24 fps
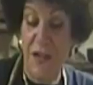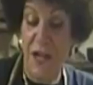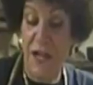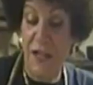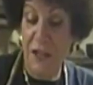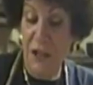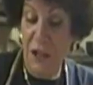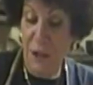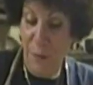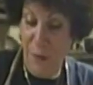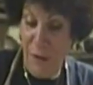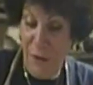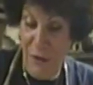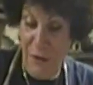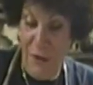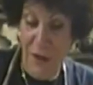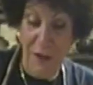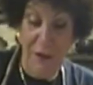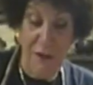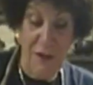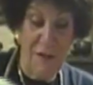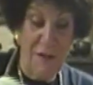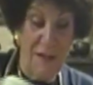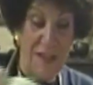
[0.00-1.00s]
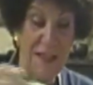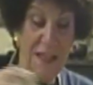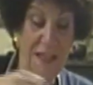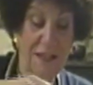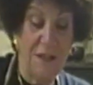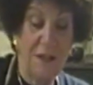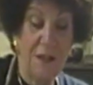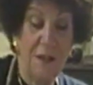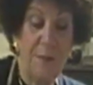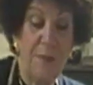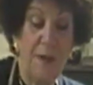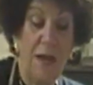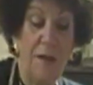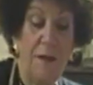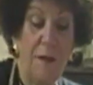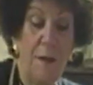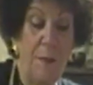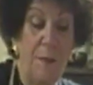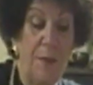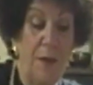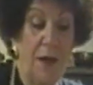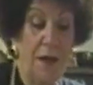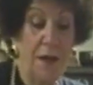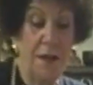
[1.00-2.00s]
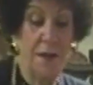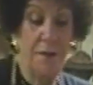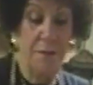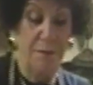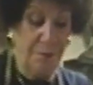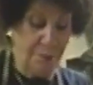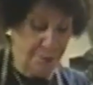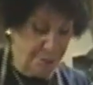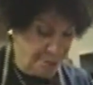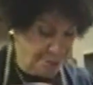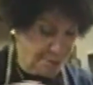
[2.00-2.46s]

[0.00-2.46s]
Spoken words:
getting a little bit thicker as I get to the bottom of the bucket.